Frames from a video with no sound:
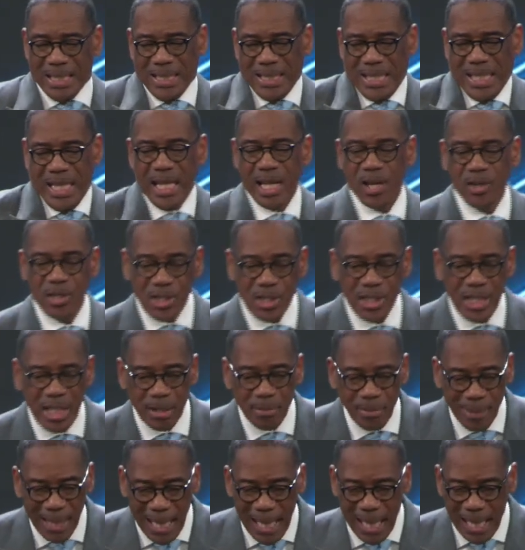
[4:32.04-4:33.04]
Here's
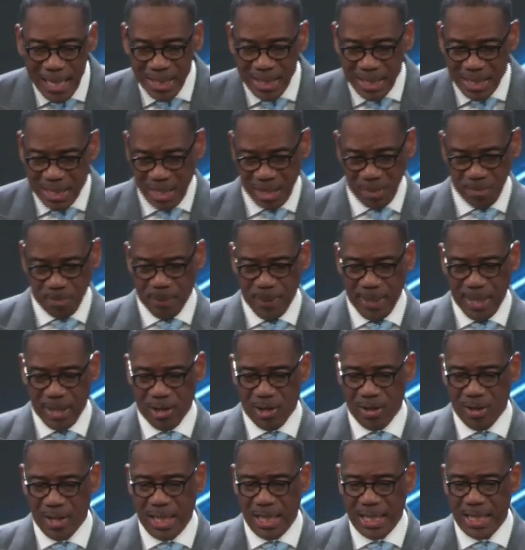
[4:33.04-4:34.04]
Nehemiah, the
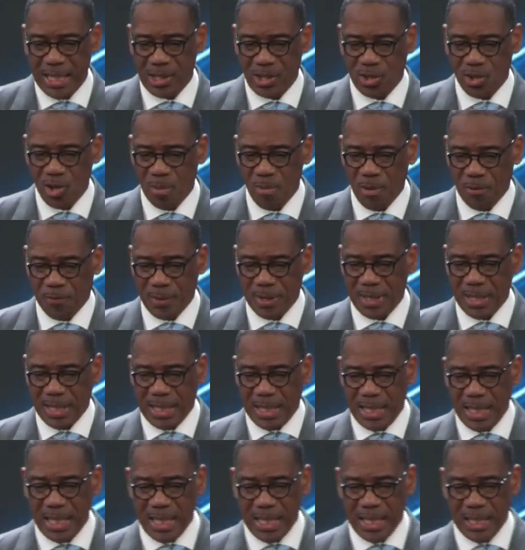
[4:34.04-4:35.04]
cupbearer, and he's going before the
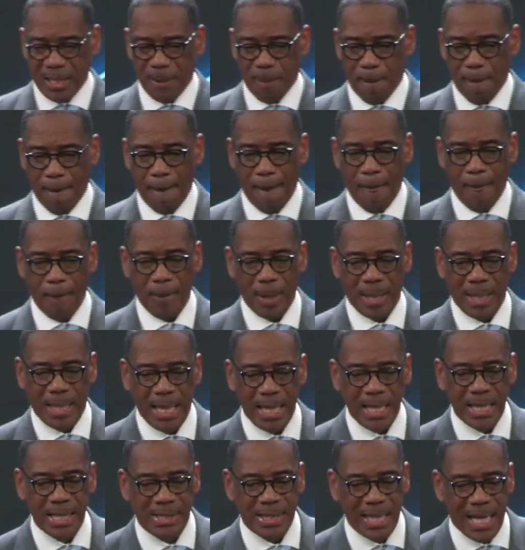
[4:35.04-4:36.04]
king. The
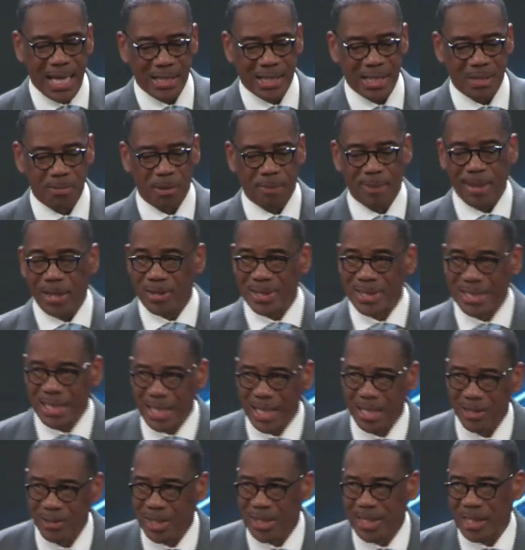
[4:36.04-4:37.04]
king is asking him about his
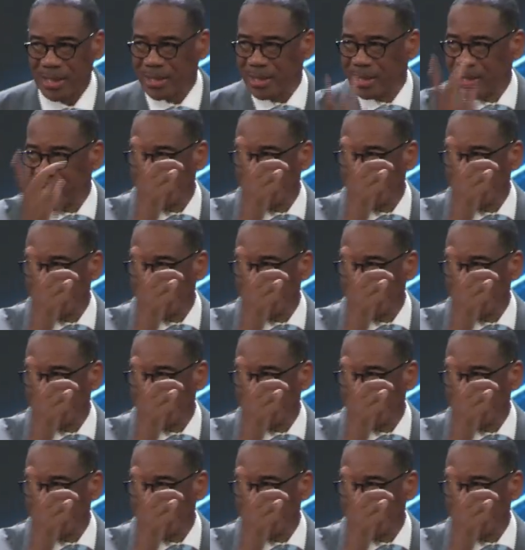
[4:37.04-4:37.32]
countenance.